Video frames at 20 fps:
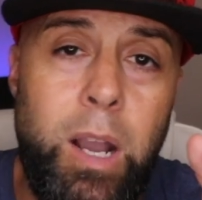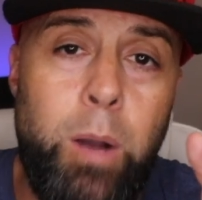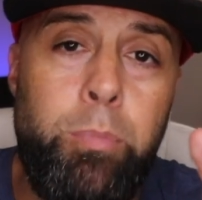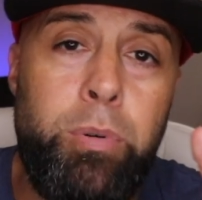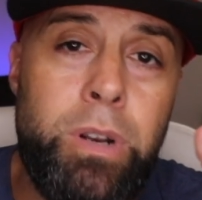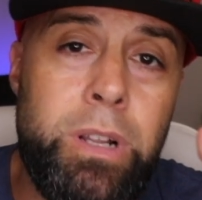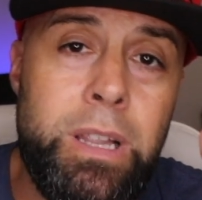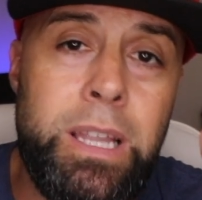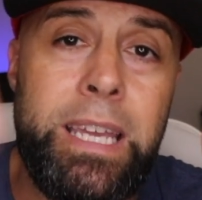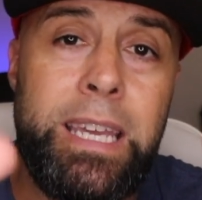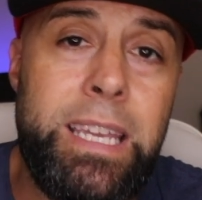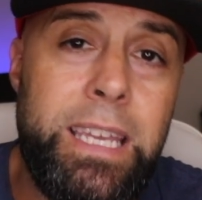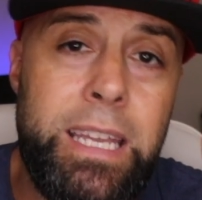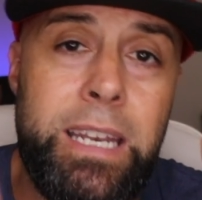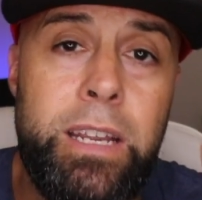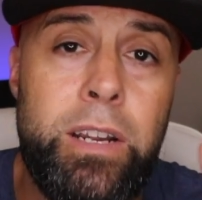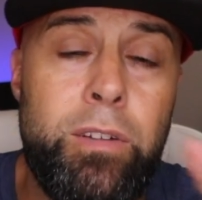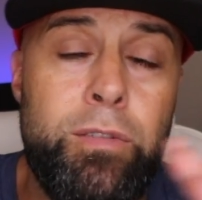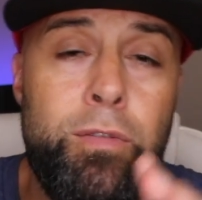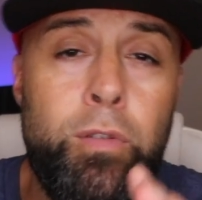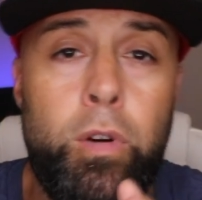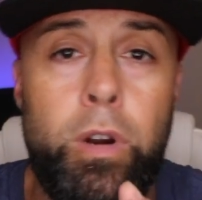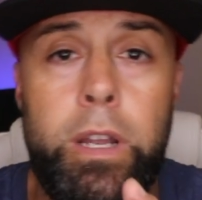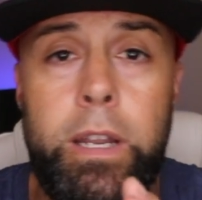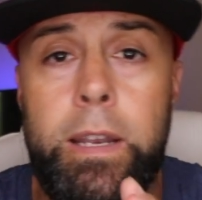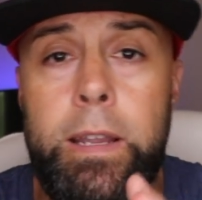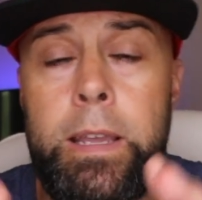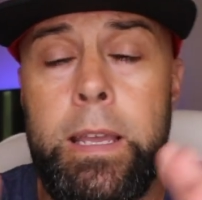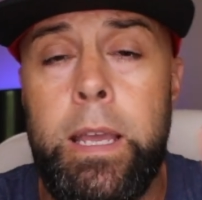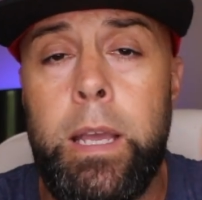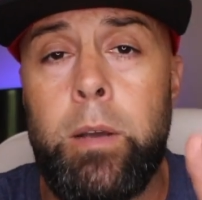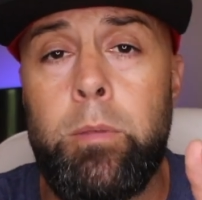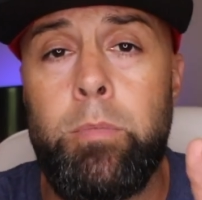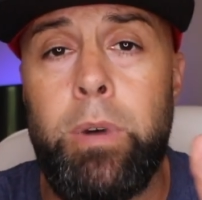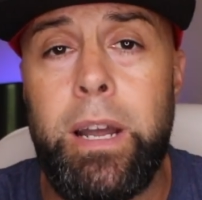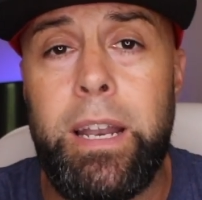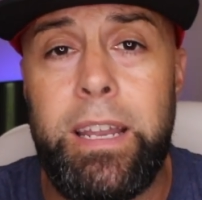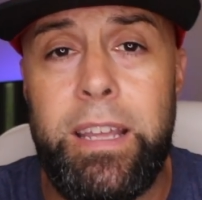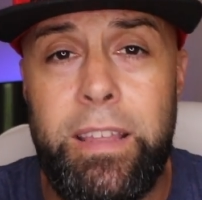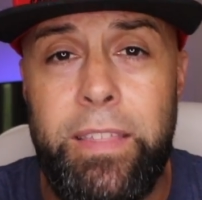I'll put a link in here for it,
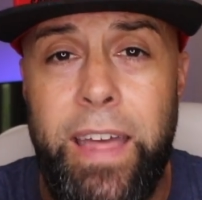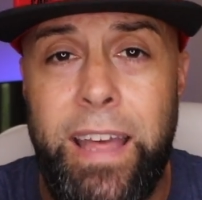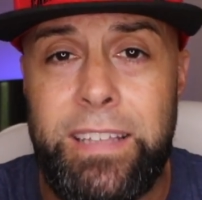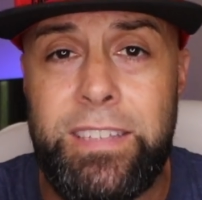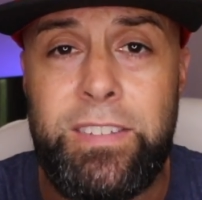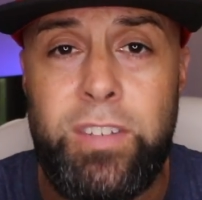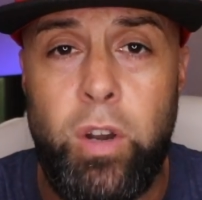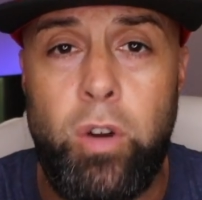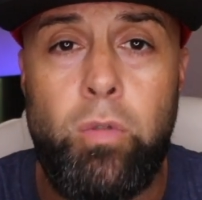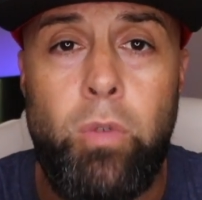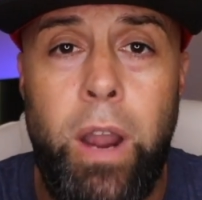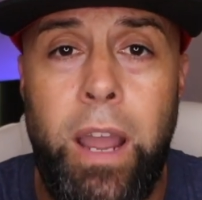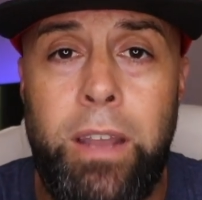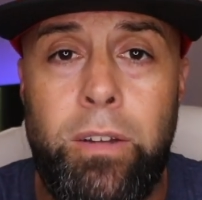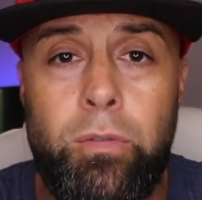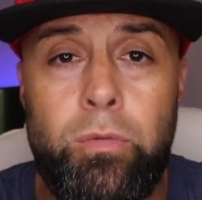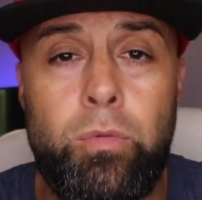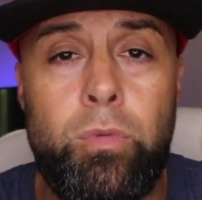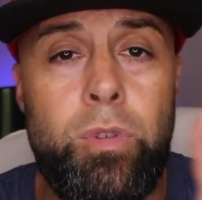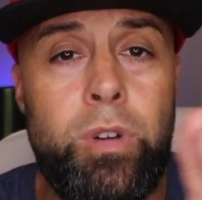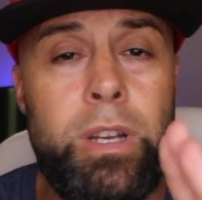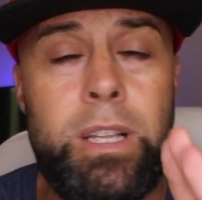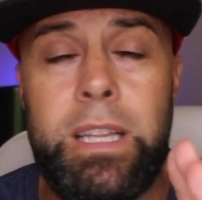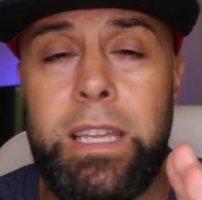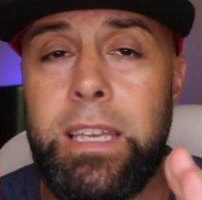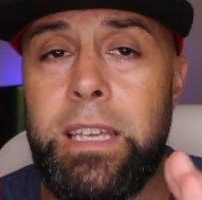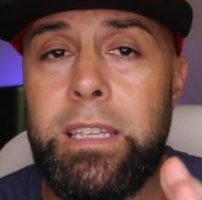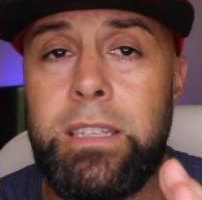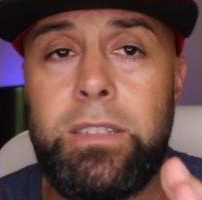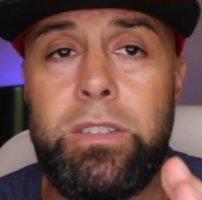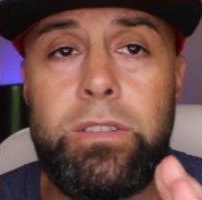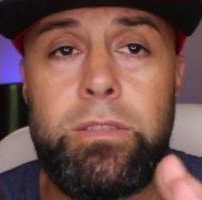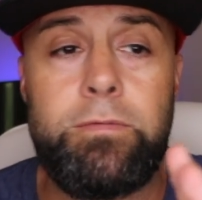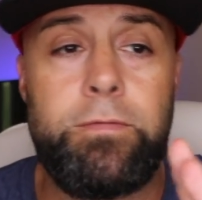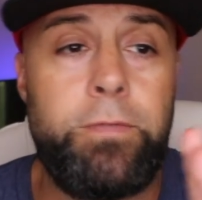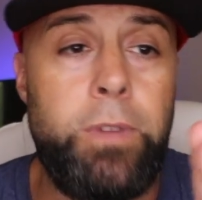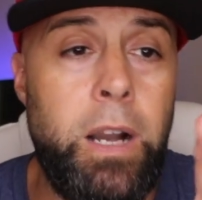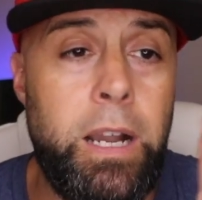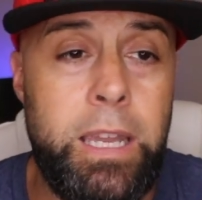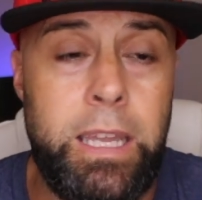but that psorite really
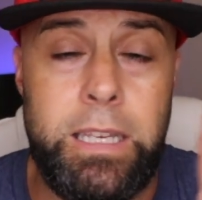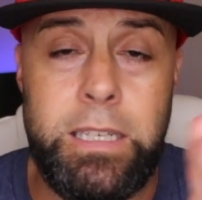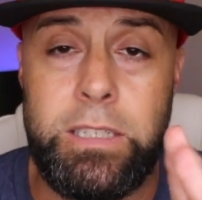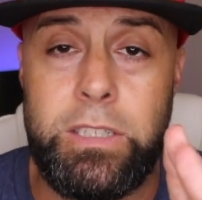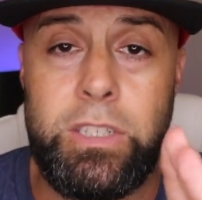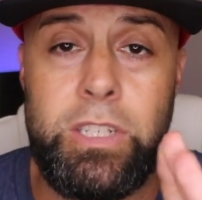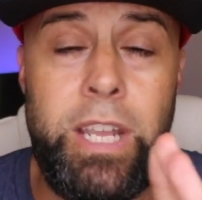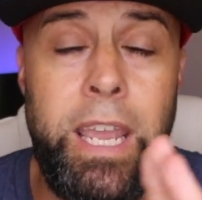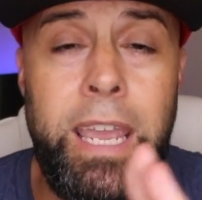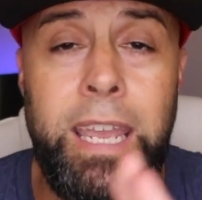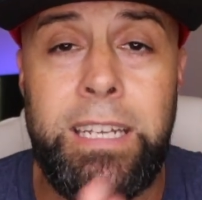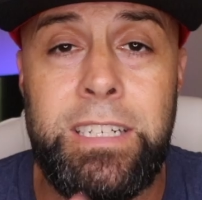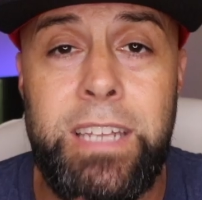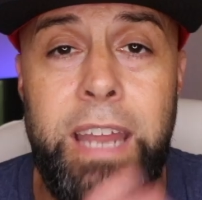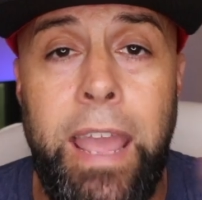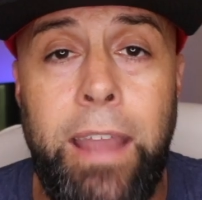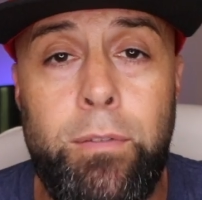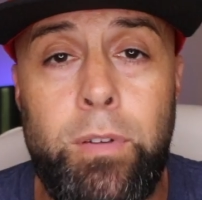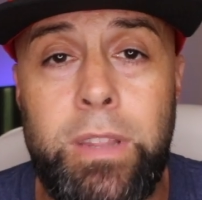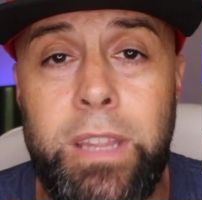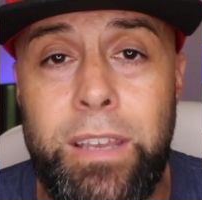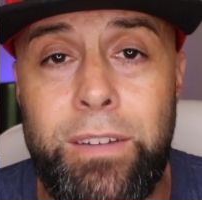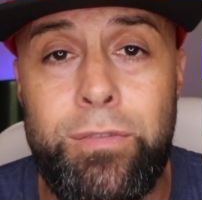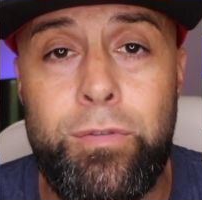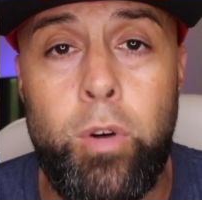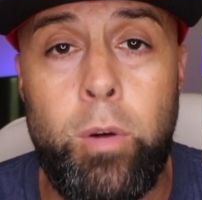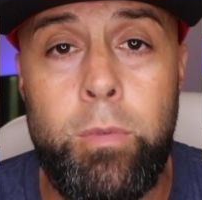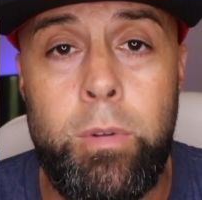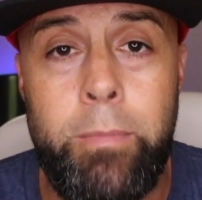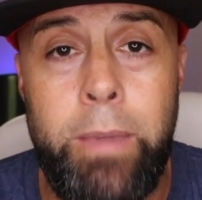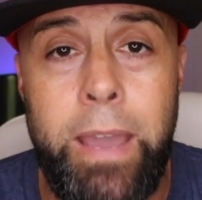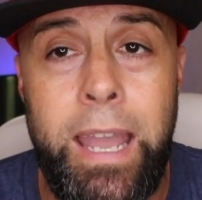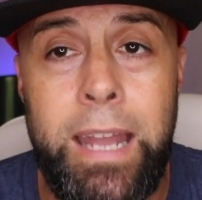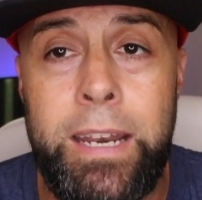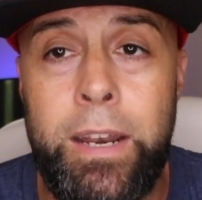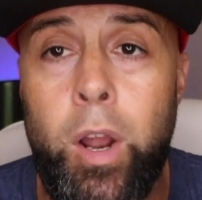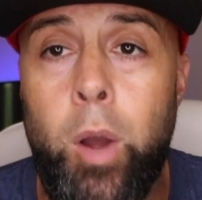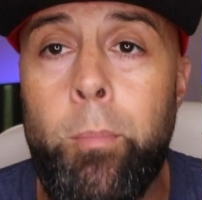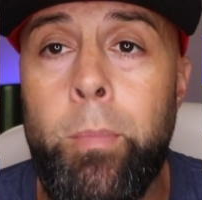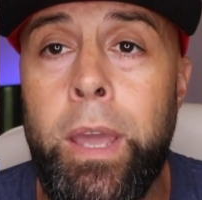fucking changed everything for me, man.
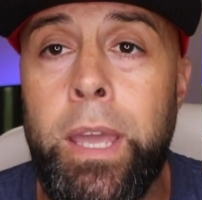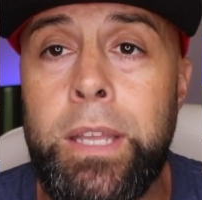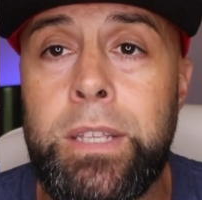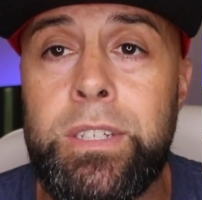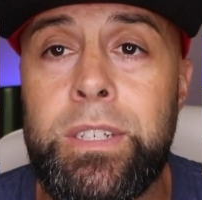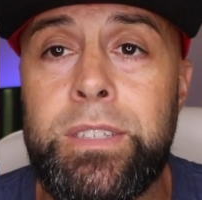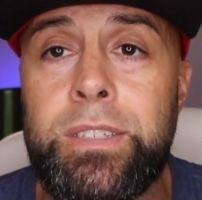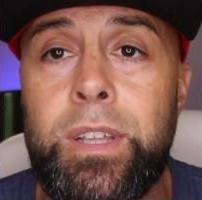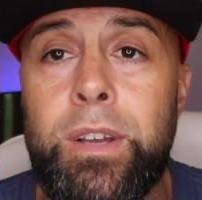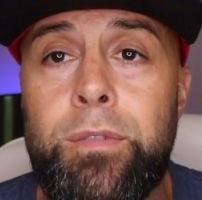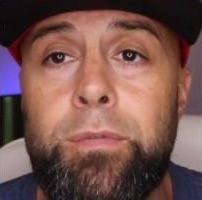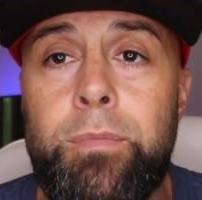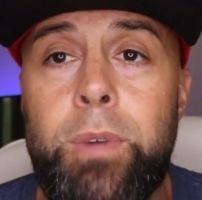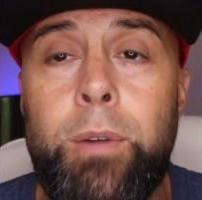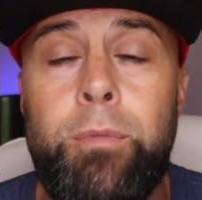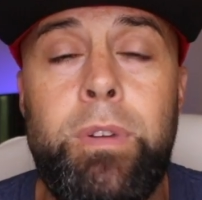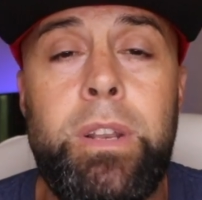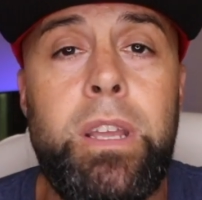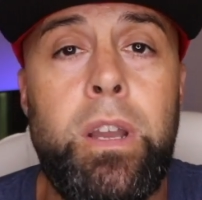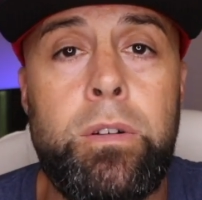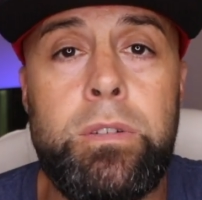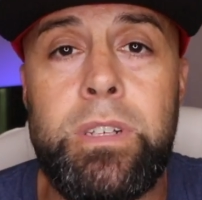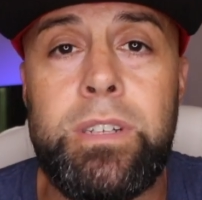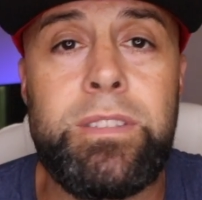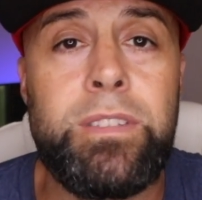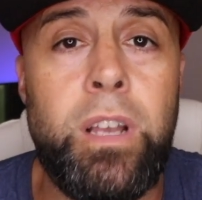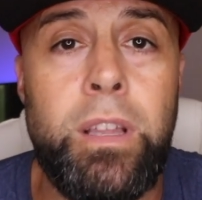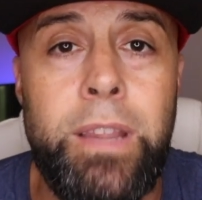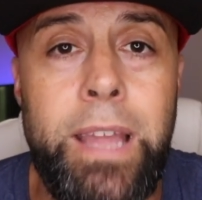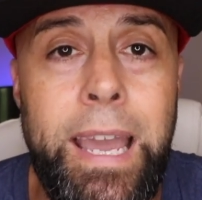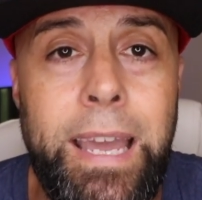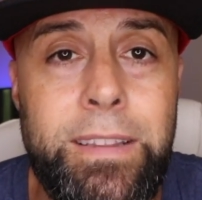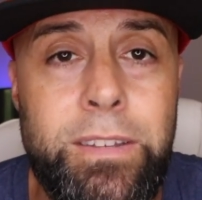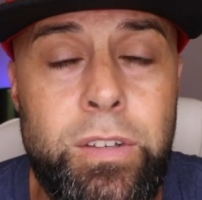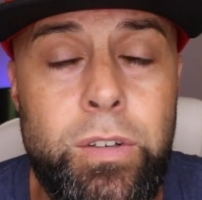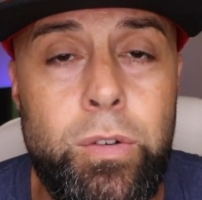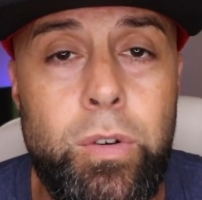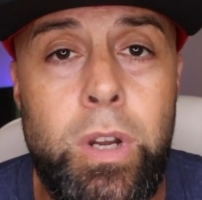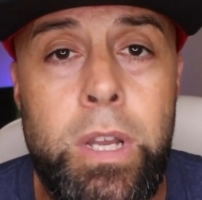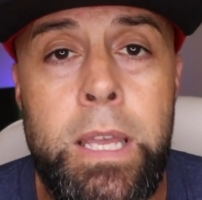And I'll make just a video just on that
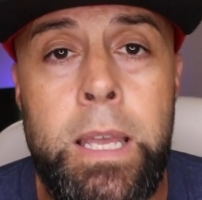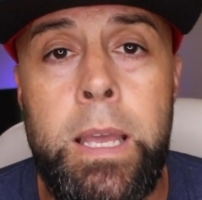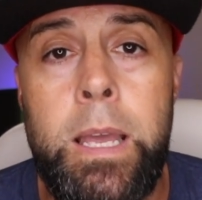too.